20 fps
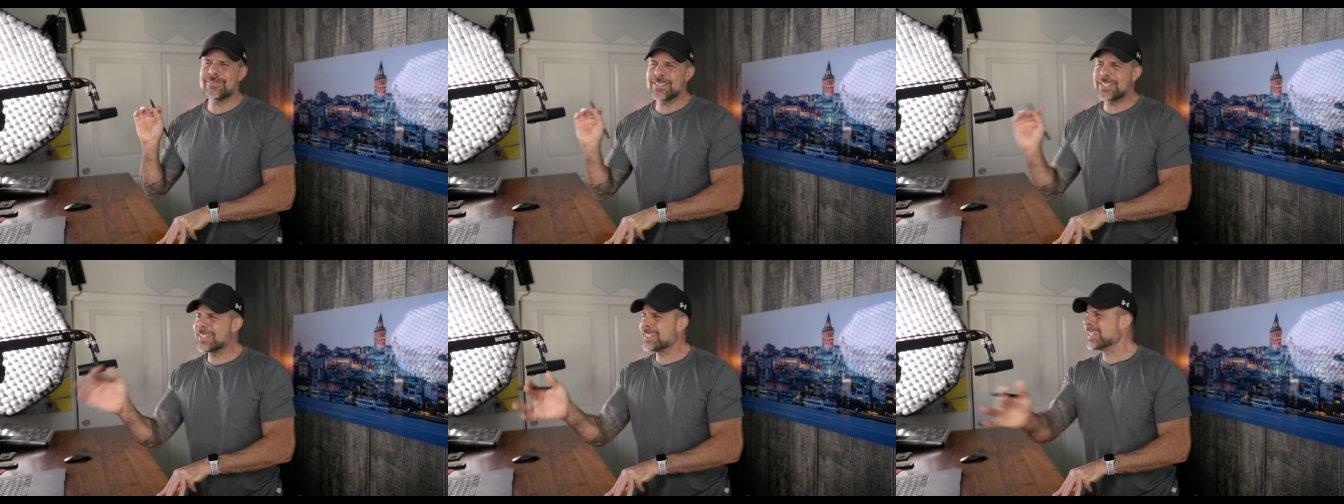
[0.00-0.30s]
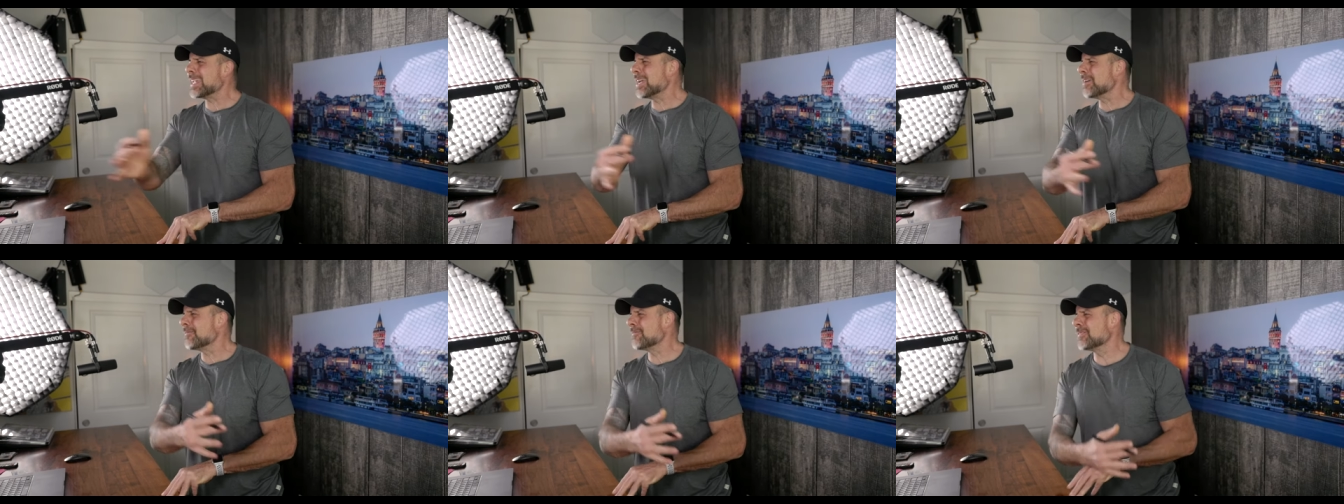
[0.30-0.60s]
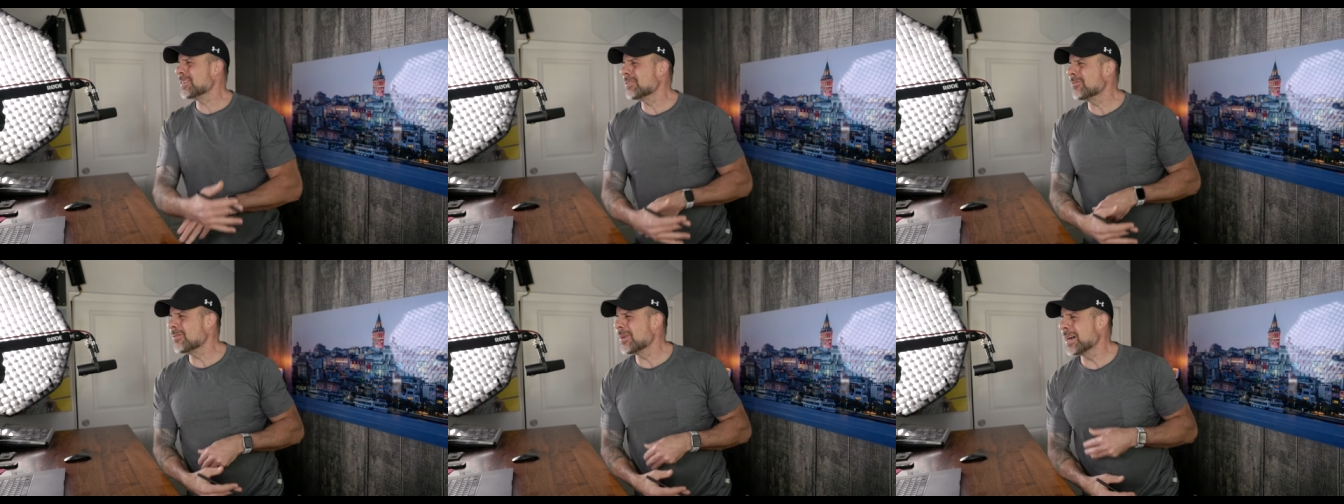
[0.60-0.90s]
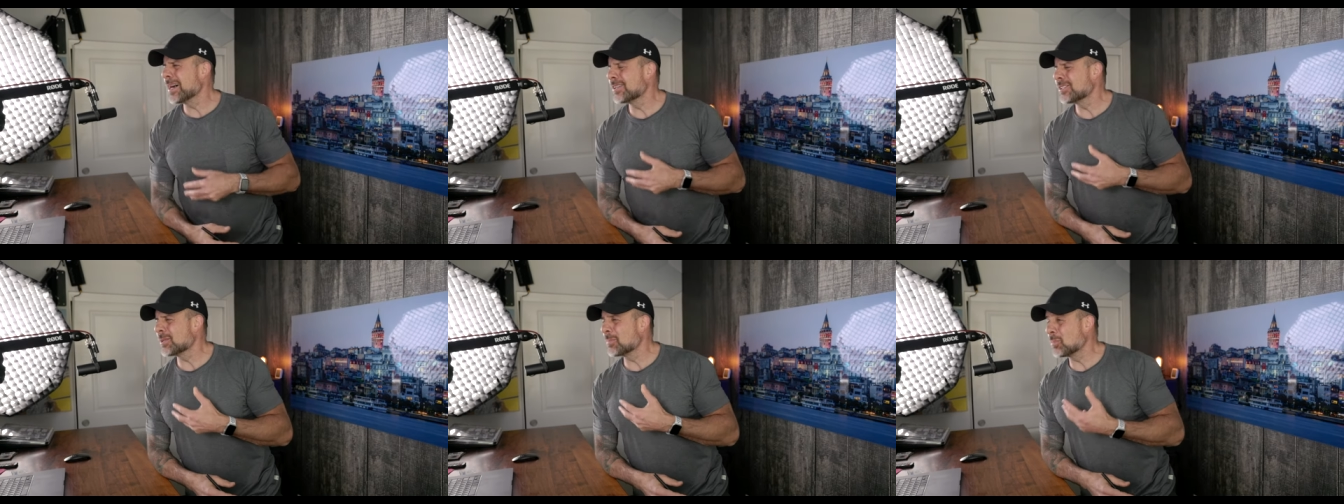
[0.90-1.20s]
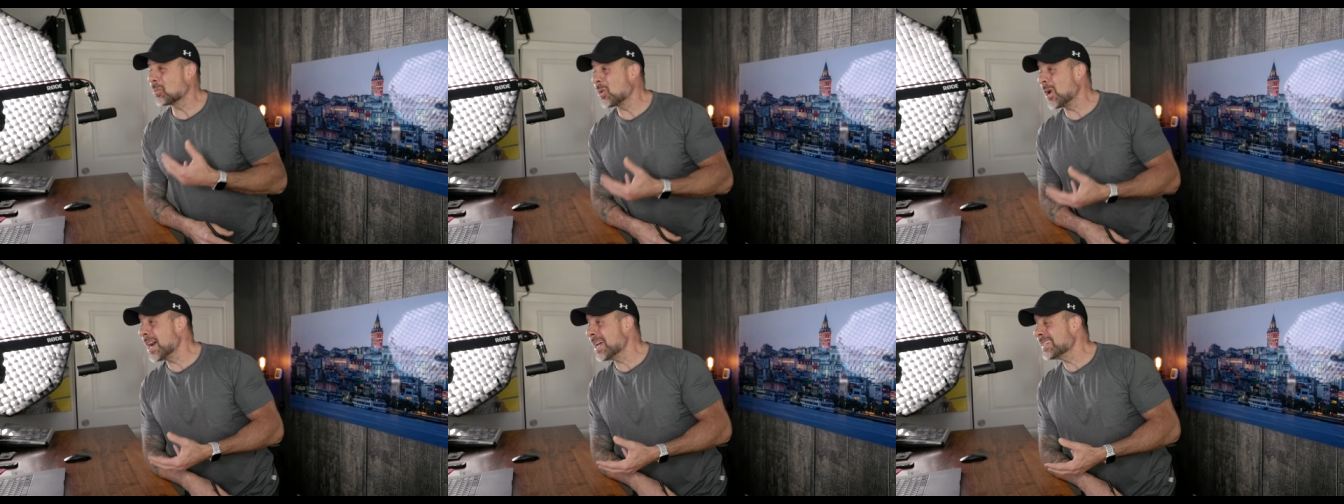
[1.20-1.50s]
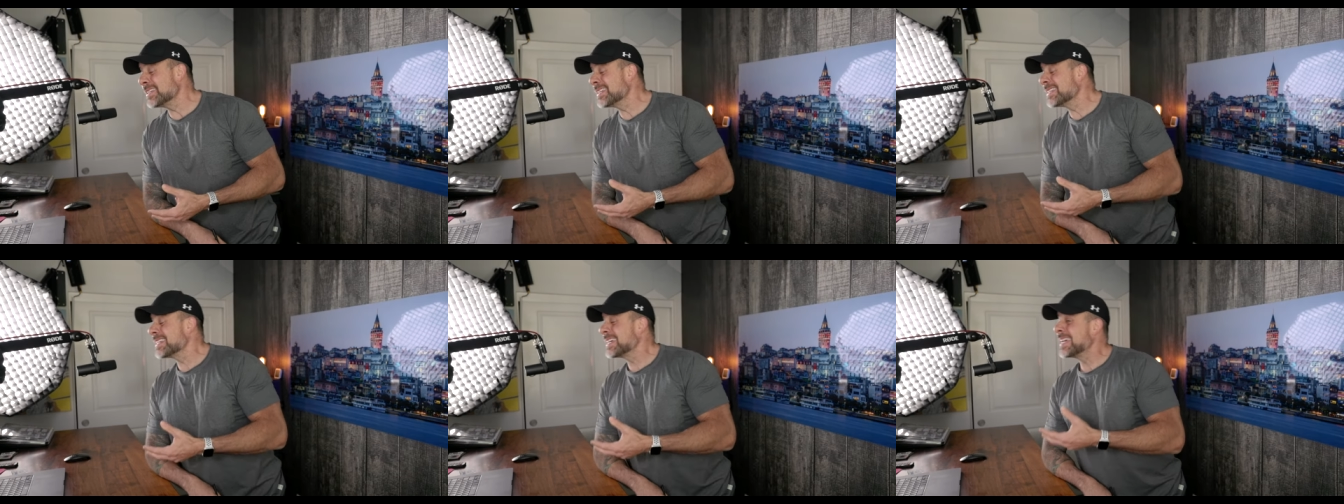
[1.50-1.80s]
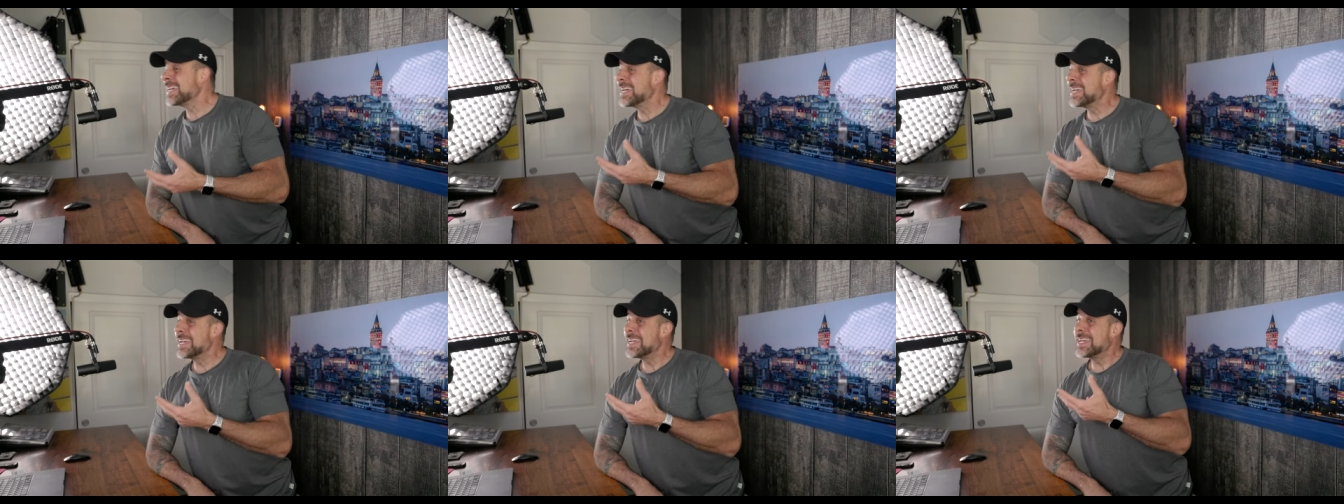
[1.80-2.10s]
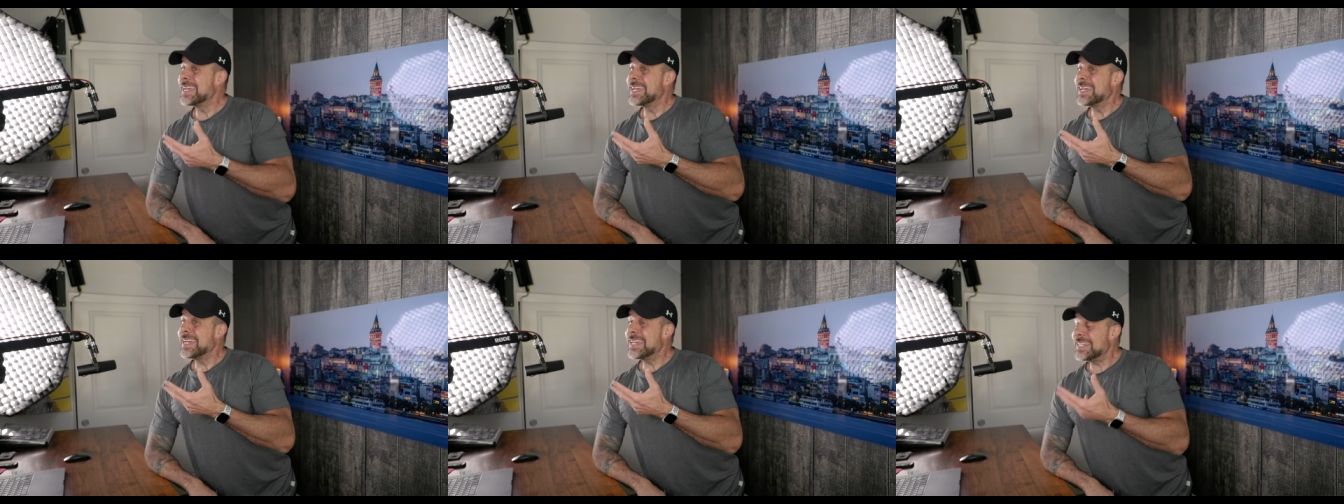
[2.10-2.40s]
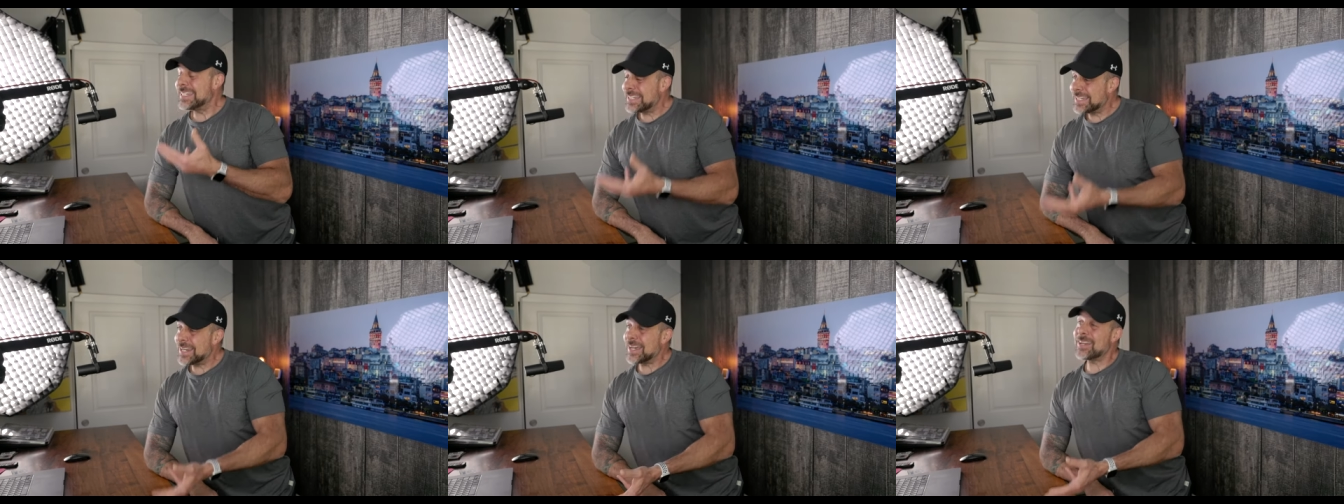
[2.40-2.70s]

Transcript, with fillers: to say a few uh, surprises, is an